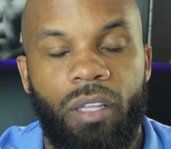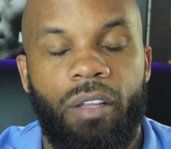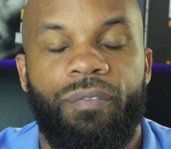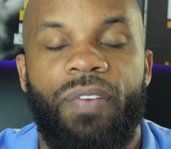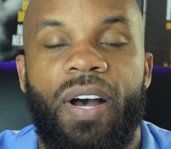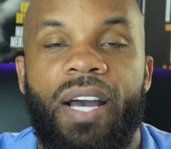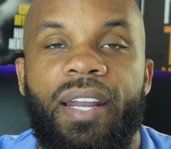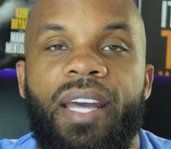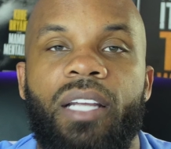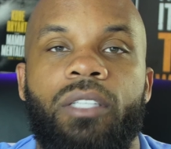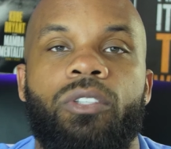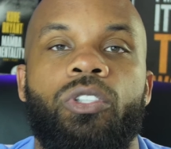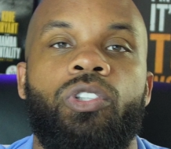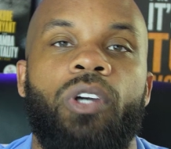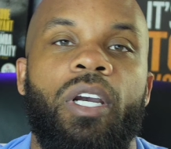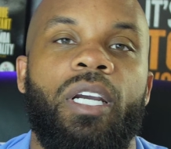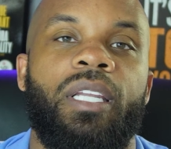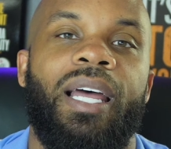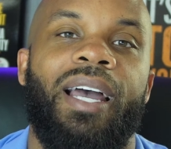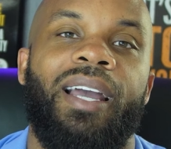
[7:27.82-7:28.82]
Financial
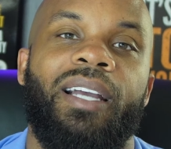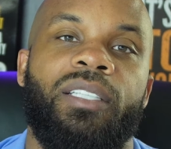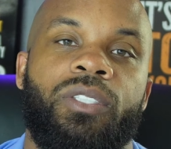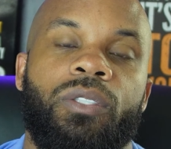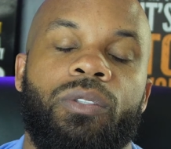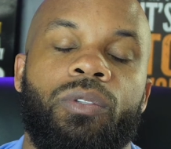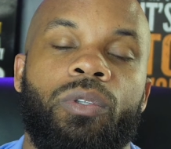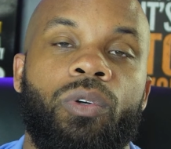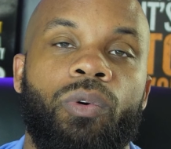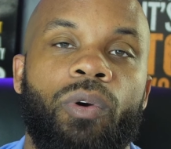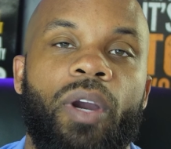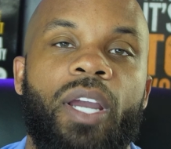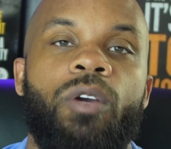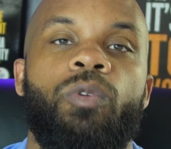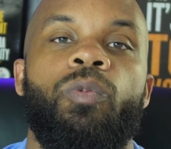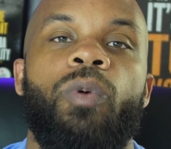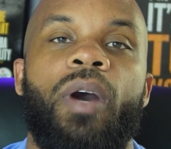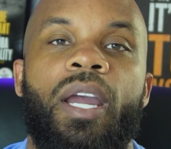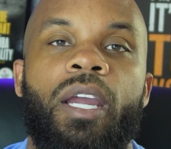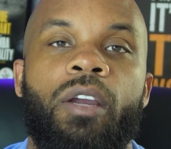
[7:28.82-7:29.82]
trade lines is a great
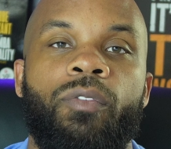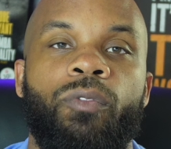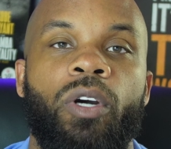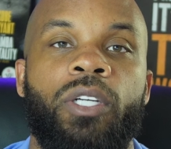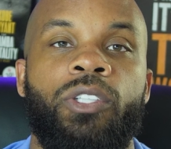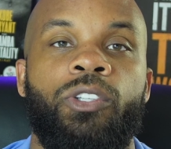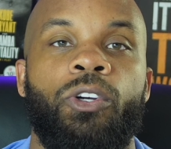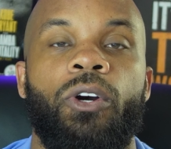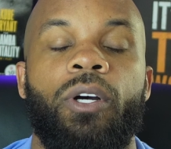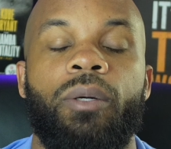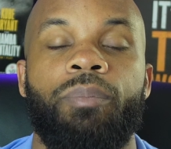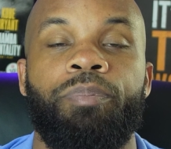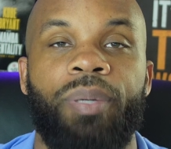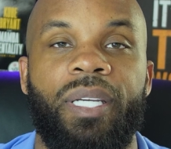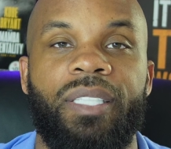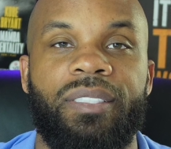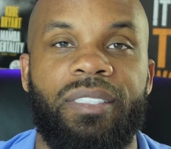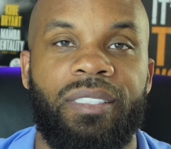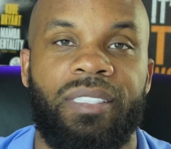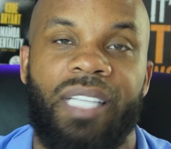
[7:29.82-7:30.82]
way for your
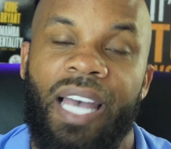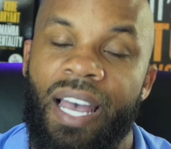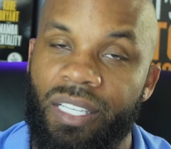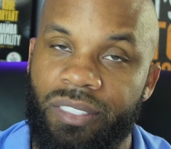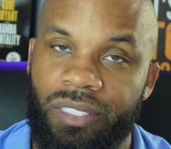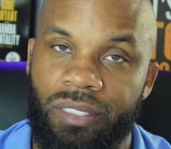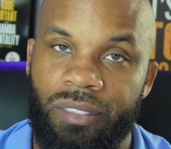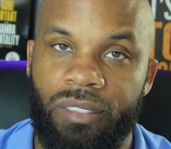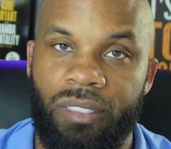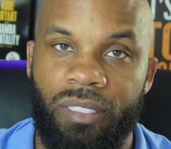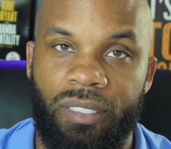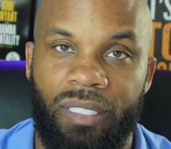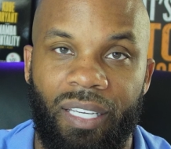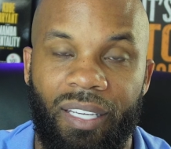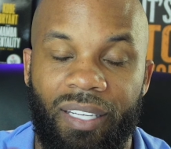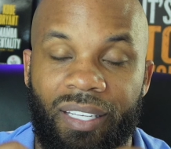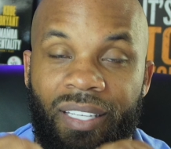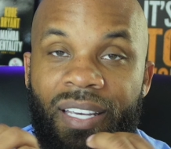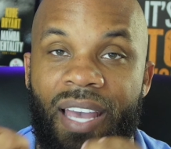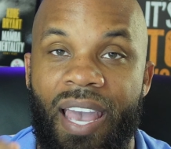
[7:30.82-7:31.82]
business actually to
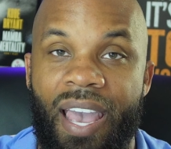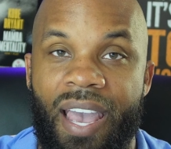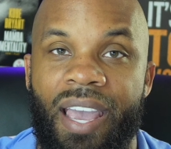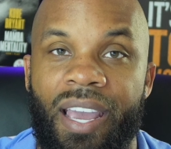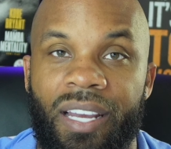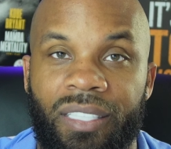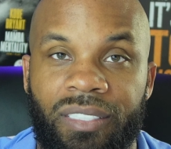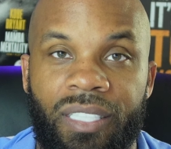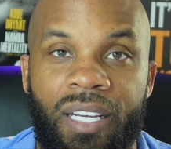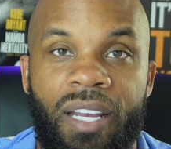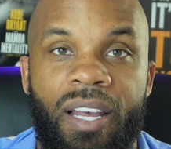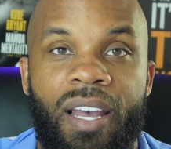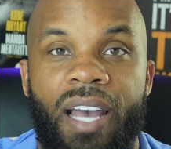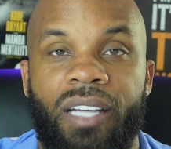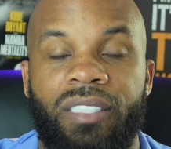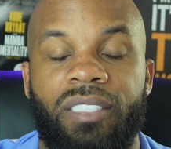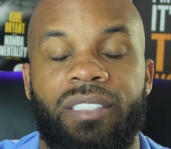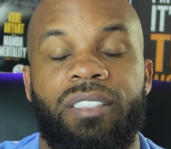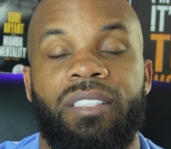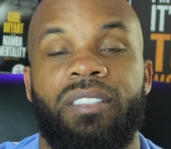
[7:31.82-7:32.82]
get cash,
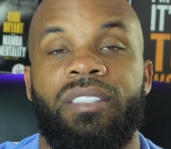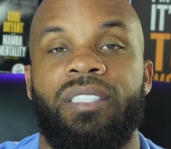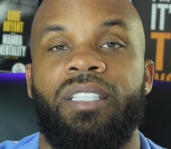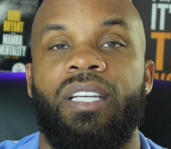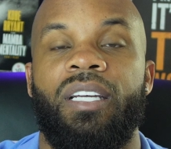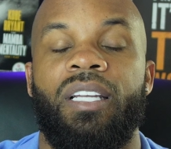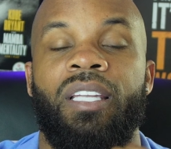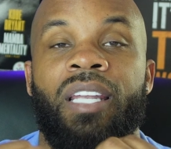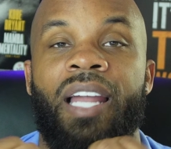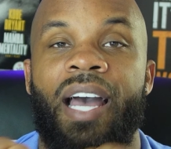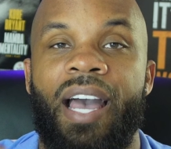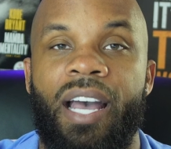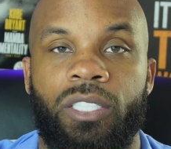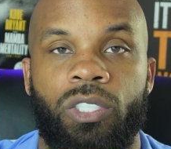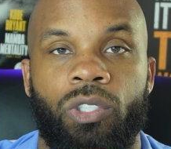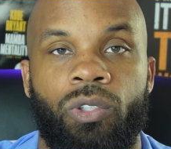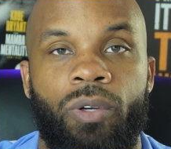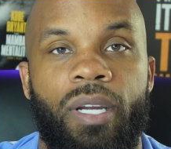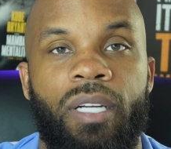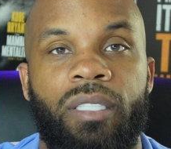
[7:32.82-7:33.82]
actually to get
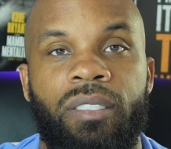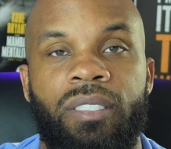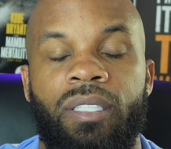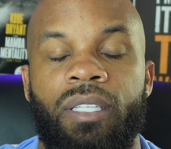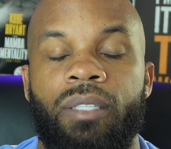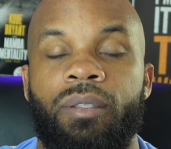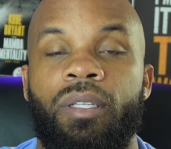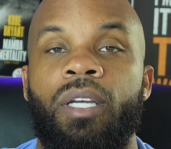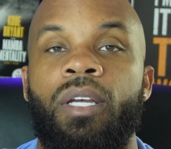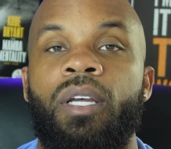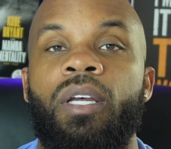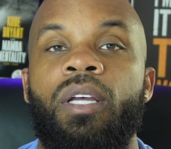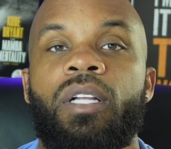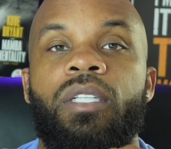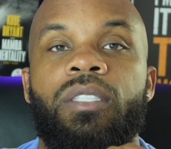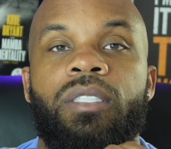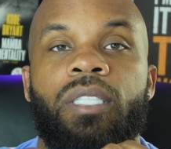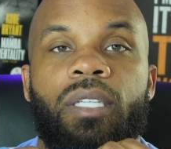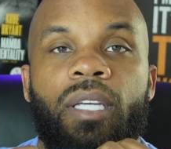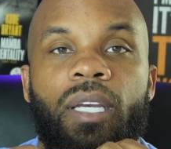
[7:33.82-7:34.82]
lines of credit,
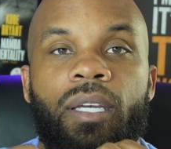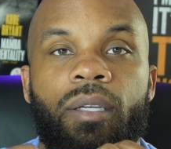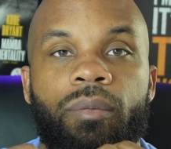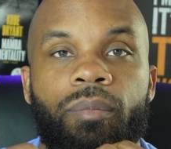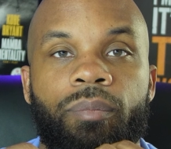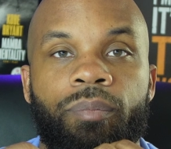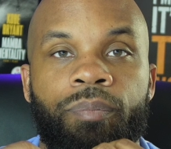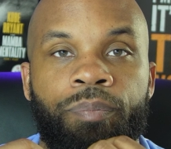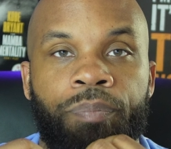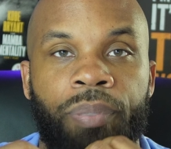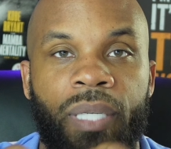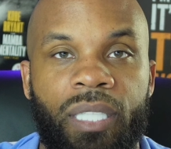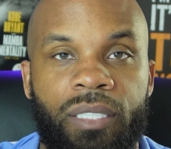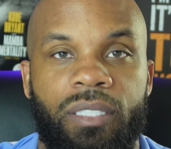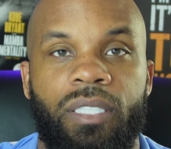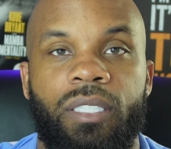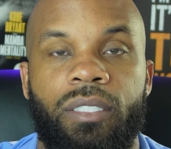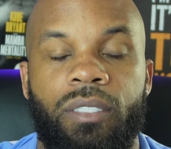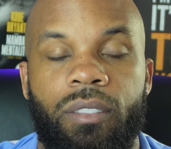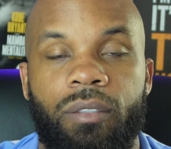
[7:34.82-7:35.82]
to get
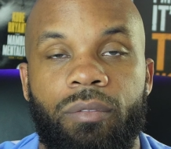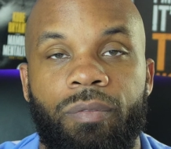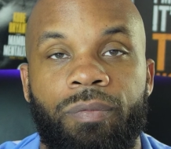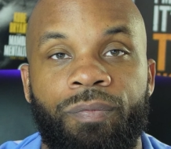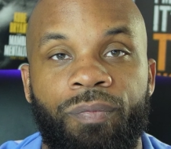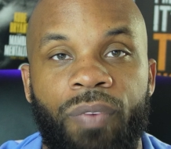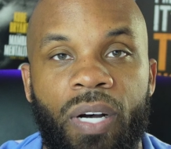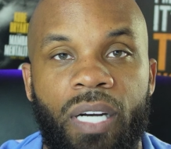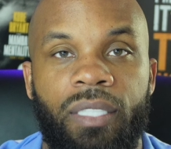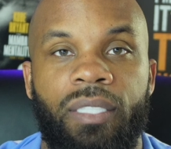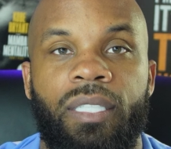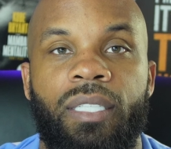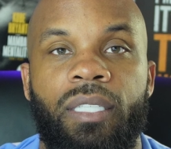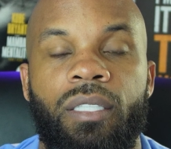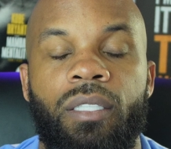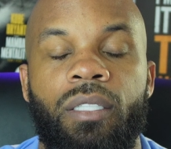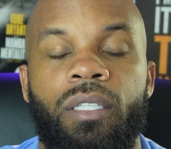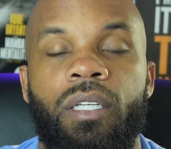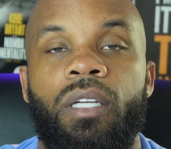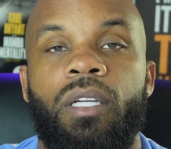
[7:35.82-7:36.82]
business
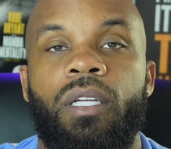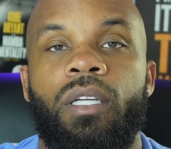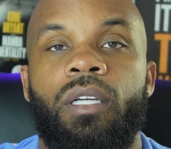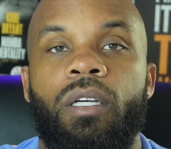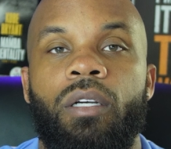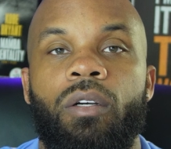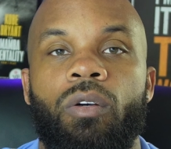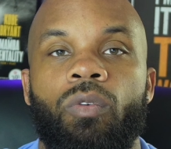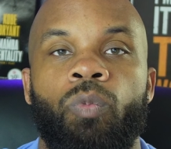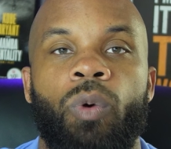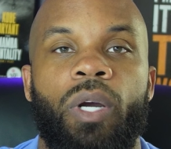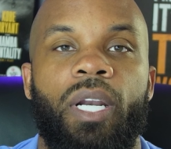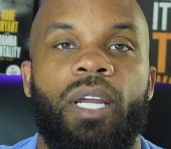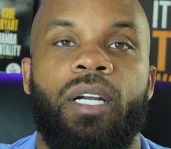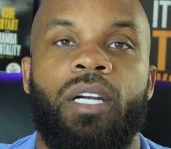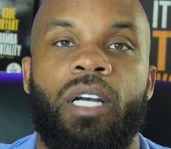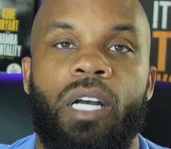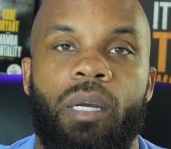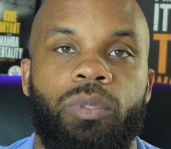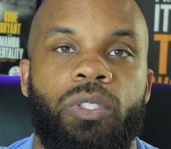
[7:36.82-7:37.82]
funding when
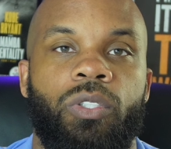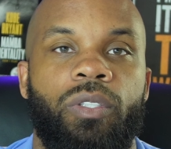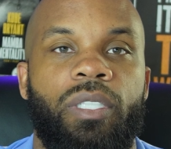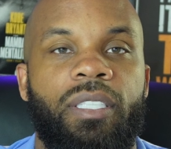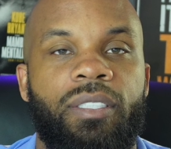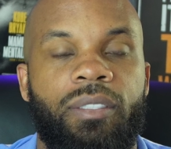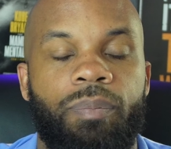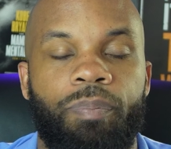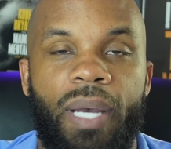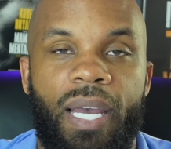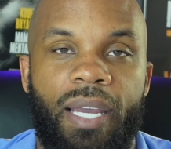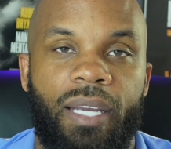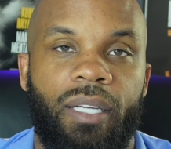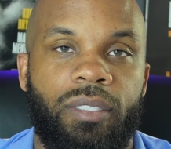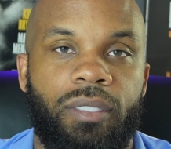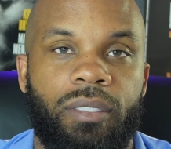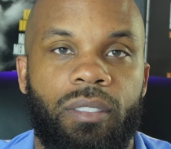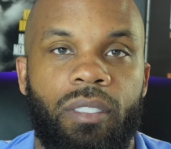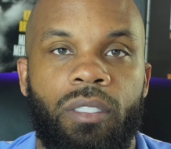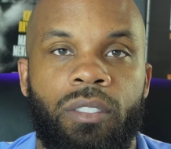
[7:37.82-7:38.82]
it comes to these
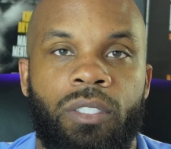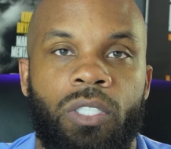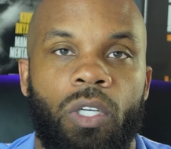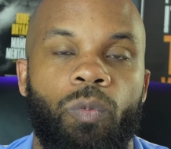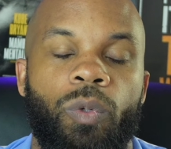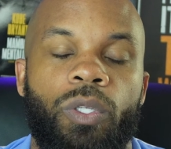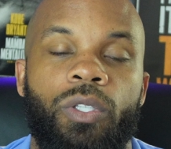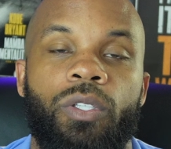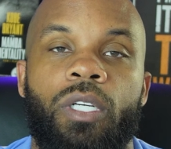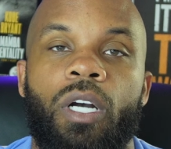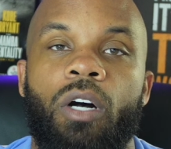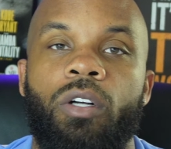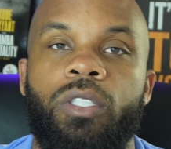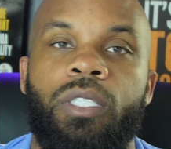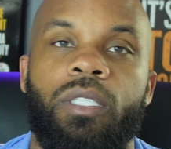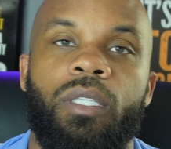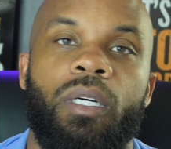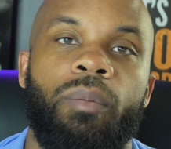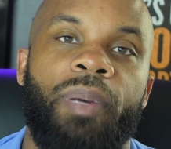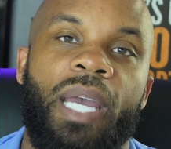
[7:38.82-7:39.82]
banks. So when you go
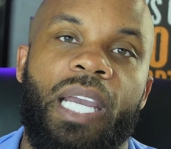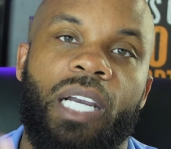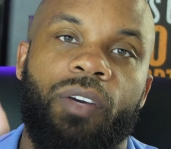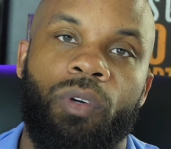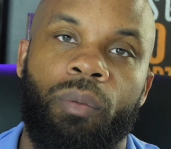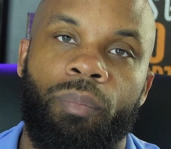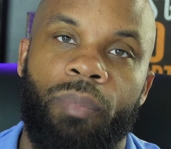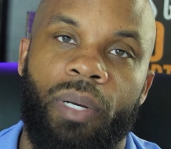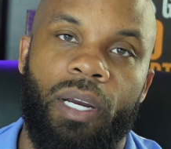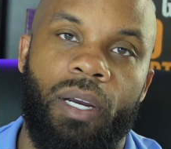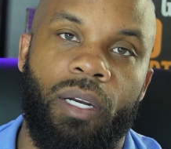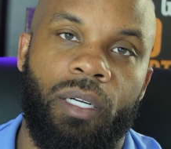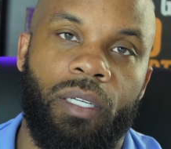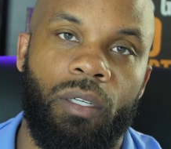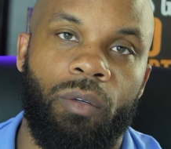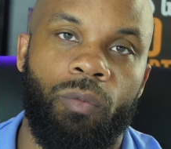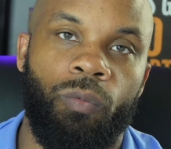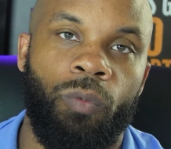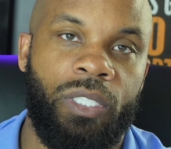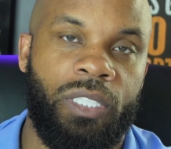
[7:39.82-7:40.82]
to a Bank of
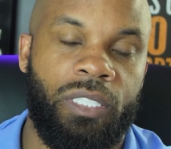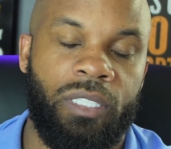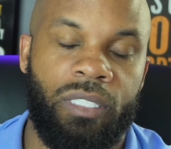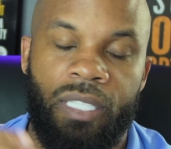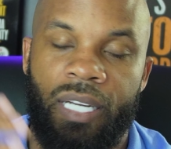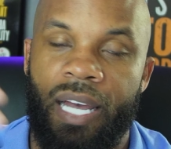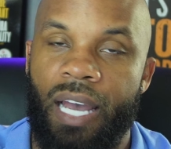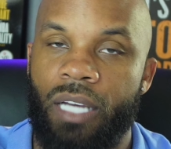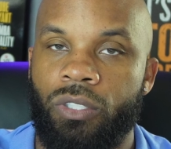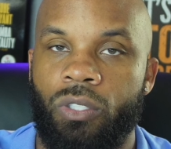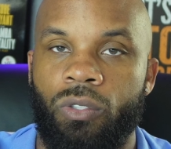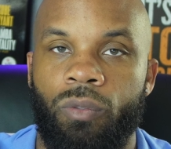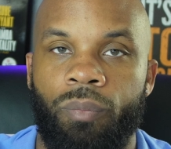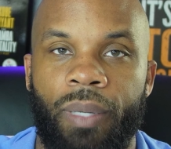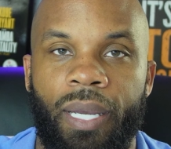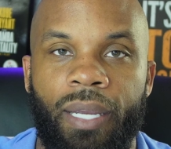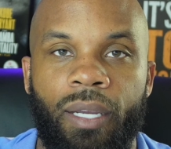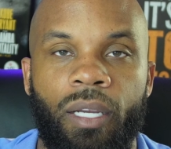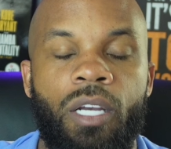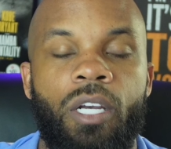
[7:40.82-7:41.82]
America, which is a national
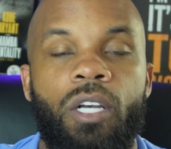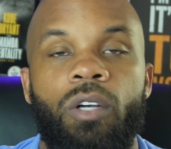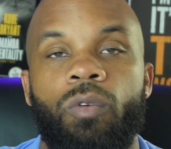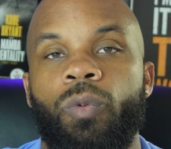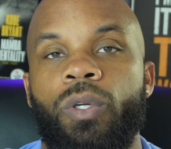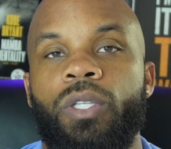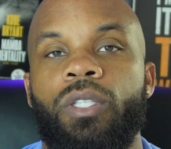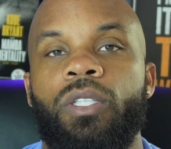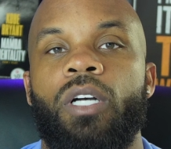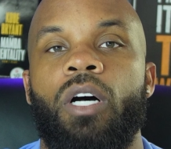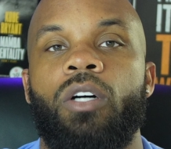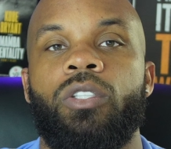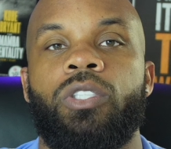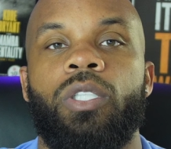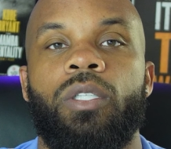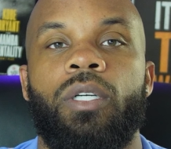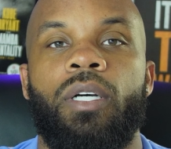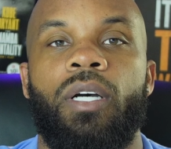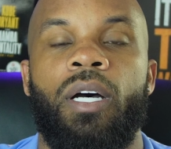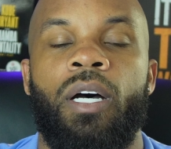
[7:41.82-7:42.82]
bank, when you go
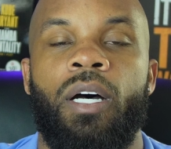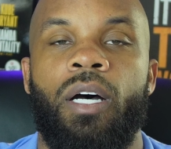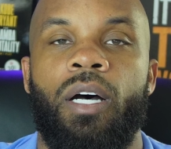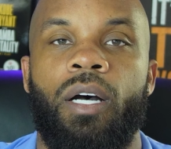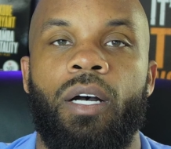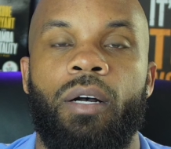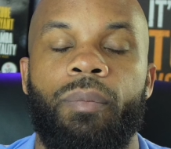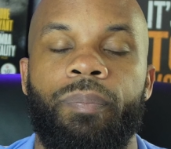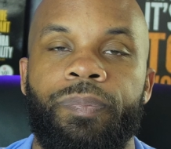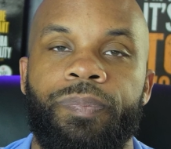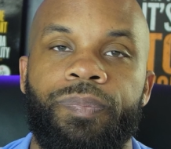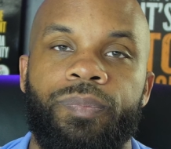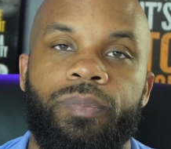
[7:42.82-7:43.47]
to